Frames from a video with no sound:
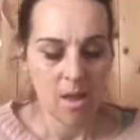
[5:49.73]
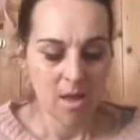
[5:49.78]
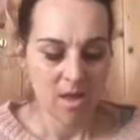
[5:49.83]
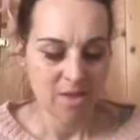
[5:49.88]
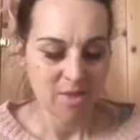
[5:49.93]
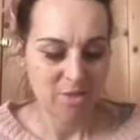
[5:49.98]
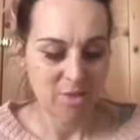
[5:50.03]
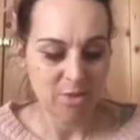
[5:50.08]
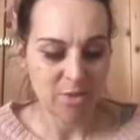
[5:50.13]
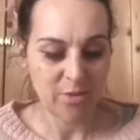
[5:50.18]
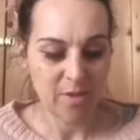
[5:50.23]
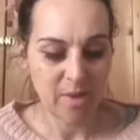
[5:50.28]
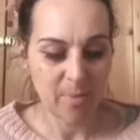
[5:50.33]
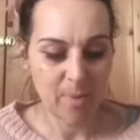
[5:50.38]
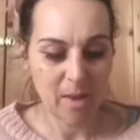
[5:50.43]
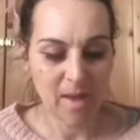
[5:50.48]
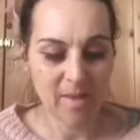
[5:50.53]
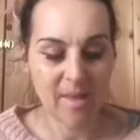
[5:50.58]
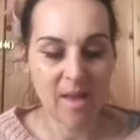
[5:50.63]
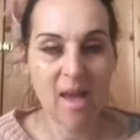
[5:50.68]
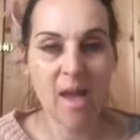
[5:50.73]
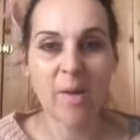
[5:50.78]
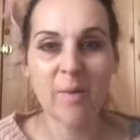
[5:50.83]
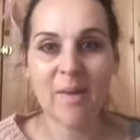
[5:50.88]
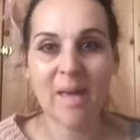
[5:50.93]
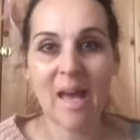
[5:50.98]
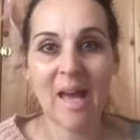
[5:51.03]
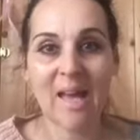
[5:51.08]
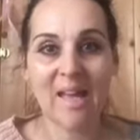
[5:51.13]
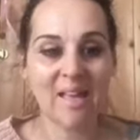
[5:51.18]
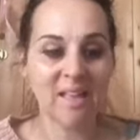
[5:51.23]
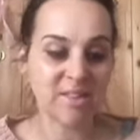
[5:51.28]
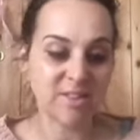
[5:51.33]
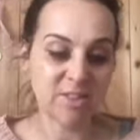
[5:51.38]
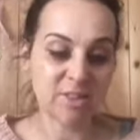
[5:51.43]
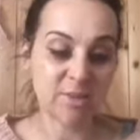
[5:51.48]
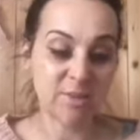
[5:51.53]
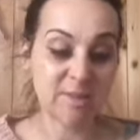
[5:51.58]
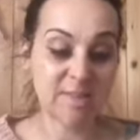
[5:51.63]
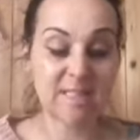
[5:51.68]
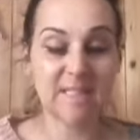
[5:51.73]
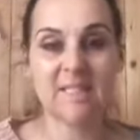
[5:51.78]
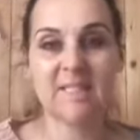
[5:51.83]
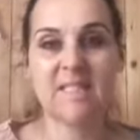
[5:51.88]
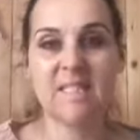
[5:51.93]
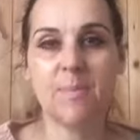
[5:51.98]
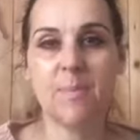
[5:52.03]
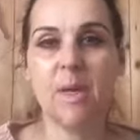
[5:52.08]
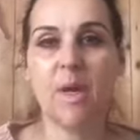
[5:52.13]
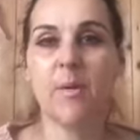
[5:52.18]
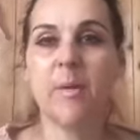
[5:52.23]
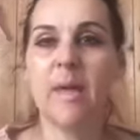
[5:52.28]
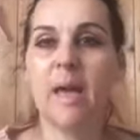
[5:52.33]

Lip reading: Sorry about that. Okay, so 6 DPO,